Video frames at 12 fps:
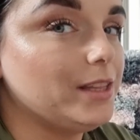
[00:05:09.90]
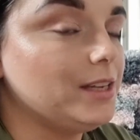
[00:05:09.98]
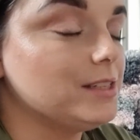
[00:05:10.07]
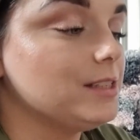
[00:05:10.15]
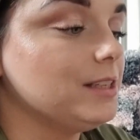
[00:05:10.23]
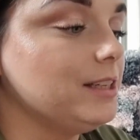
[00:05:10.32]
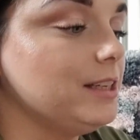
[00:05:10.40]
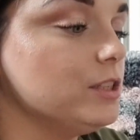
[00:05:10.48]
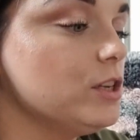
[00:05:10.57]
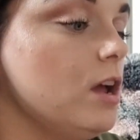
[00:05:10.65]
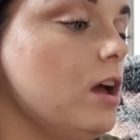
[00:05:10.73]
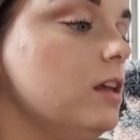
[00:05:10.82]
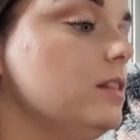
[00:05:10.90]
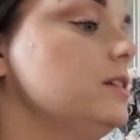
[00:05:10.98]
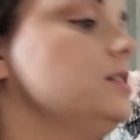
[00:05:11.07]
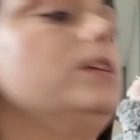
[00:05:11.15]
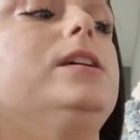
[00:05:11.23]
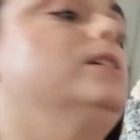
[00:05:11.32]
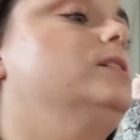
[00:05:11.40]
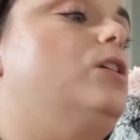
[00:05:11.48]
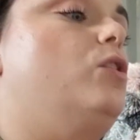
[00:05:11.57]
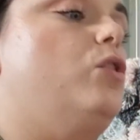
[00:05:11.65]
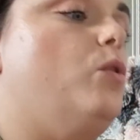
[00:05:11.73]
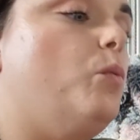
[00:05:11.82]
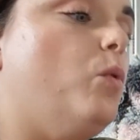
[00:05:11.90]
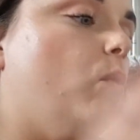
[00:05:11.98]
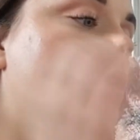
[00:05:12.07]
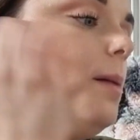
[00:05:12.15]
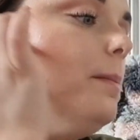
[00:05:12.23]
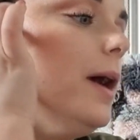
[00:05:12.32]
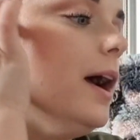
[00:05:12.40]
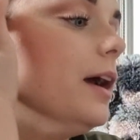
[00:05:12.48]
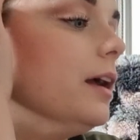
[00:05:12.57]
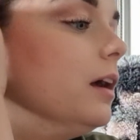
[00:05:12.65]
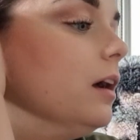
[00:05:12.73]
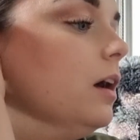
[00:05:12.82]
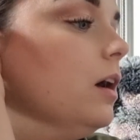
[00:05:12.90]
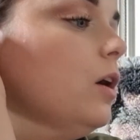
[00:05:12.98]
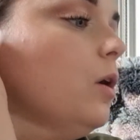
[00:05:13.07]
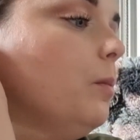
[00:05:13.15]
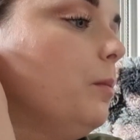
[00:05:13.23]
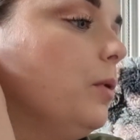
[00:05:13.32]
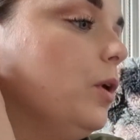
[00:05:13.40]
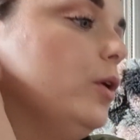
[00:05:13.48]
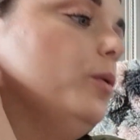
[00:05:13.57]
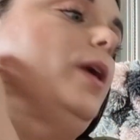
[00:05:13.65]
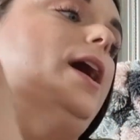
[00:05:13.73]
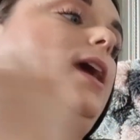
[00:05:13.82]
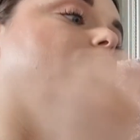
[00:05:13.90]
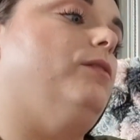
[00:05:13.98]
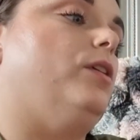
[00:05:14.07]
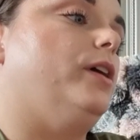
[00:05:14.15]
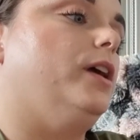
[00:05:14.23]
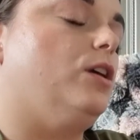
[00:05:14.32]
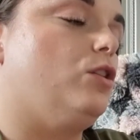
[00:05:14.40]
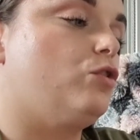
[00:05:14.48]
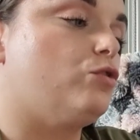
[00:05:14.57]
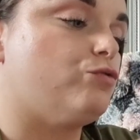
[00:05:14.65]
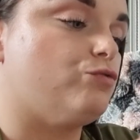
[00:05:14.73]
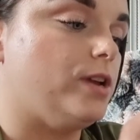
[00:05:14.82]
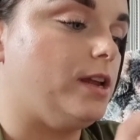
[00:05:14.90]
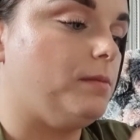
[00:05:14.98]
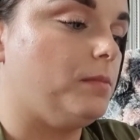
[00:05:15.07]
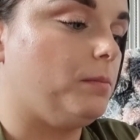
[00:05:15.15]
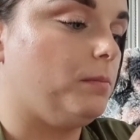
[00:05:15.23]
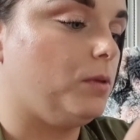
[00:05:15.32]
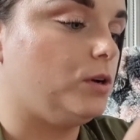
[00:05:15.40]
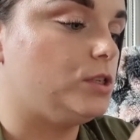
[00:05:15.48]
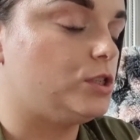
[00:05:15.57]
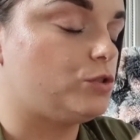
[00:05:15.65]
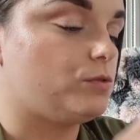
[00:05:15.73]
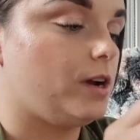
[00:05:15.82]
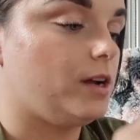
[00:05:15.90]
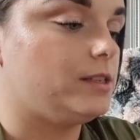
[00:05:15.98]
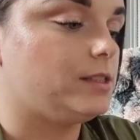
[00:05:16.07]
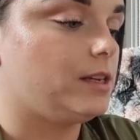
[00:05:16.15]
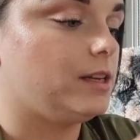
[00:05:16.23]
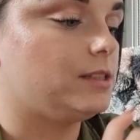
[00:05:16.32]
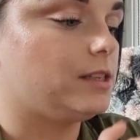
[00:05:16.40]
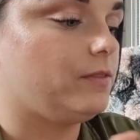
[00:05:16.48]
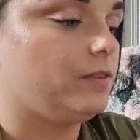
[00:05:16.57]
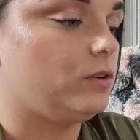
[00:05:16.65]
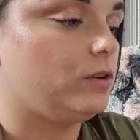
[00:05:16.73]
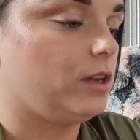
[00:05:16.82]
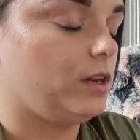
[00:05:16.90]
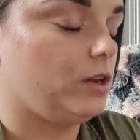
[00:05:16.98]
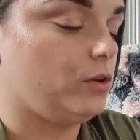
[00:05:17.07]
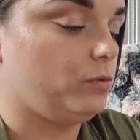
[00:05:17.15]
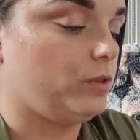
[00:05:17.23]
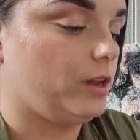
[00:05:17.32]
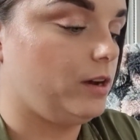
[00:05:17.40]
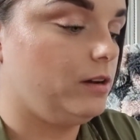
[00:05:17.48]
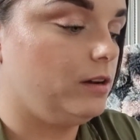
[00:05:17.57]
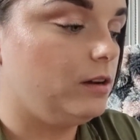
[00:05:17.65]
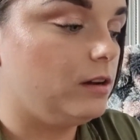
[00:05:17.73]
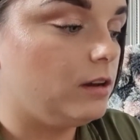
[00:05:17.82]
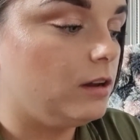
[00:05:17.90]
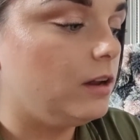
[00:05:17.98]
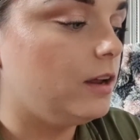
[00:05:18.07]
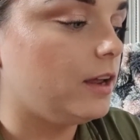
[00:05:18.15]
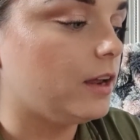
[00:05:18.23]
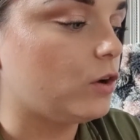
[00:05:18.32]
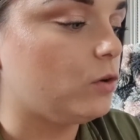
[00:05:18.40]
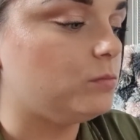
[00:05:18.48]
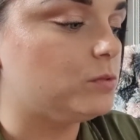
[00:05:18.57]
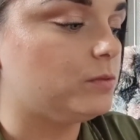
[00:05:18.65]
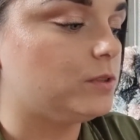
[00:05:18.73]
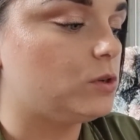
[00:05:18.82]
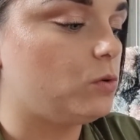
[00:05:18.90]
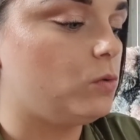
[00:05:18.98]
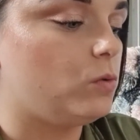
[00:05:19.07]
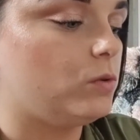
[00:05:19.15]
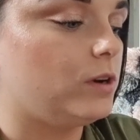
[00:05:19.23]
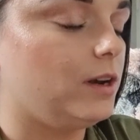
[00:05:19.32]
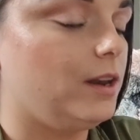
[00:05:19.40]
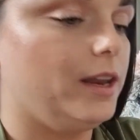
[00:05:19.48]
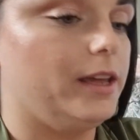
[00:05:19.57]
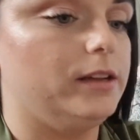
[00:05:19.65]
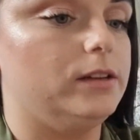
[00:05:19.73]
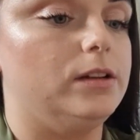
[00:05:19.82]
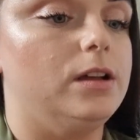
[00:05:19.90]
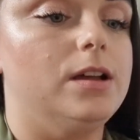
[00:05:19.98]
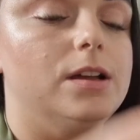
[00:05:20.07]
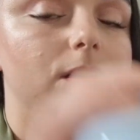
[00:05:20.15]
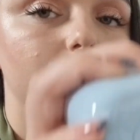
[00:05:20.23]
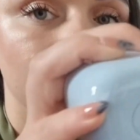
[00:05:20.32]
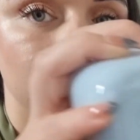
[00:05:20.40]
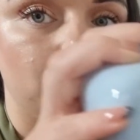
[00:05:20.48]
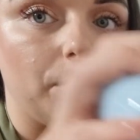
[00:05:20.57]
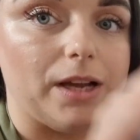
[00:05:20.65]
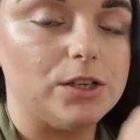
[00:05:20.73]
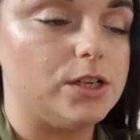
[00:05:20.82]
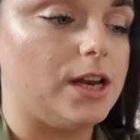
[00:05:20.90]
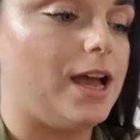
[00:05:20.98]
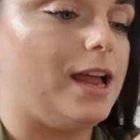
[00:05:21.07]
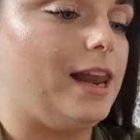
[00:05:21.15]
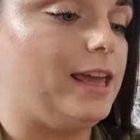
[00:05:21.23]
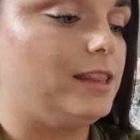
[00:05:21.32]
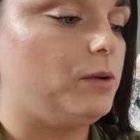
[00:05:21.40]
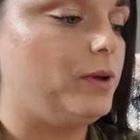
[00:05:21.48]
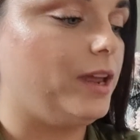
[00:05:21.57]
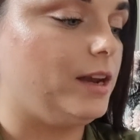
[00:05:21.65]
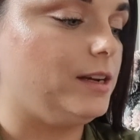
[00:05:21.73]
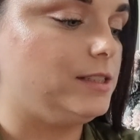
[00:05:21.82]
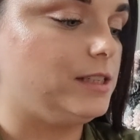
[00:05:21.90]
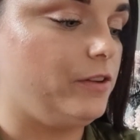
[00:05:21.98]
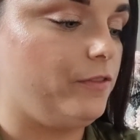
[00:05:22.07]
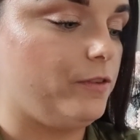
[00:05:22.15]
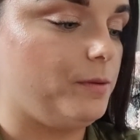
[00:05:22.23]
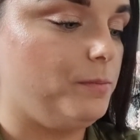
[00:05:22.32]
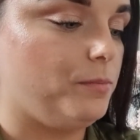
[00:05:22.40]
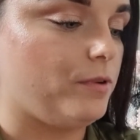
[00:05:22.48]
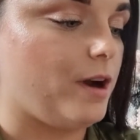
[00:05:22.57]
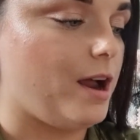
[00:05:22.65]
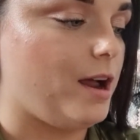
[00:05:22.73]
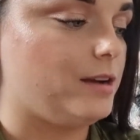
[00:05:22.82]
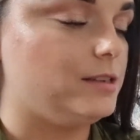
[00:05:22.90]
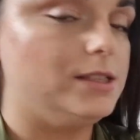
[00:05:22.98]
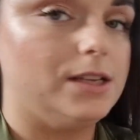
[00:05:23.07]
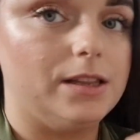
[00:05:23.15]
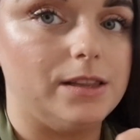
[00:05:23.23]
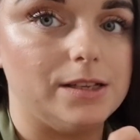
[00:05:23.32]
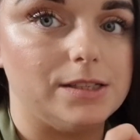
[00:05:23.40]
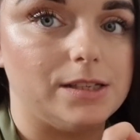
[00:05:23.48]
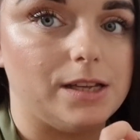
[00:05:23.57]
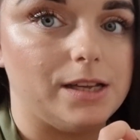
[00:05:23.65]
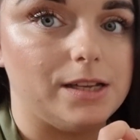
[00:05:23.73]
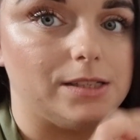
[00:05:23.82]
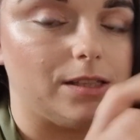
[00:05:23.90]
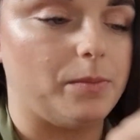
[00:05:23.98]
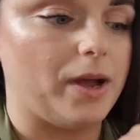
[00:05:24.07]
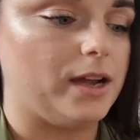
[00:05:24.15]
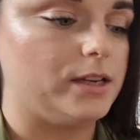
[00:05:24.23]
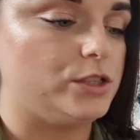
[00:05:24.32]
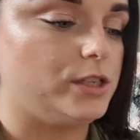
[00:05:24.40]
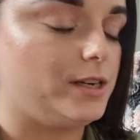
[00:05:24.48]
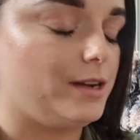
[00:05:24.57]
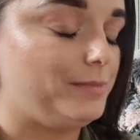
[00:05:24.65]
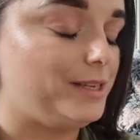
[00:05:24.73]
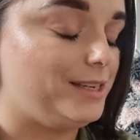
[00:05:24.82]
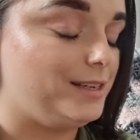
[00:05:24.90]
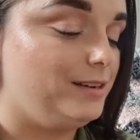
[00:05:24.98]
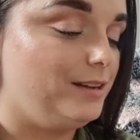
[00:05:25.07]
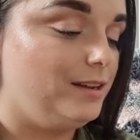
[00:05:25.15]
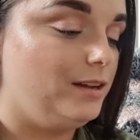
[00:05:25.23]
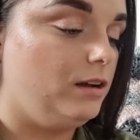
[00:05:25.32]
I think it's Laneige. This is the Water Bank Blue Hyaluronic Cream Moisturizer. Let's have a look at you then. It comes with its own little spatula. I like that we're getting a different brand. This is the packaging. I mean,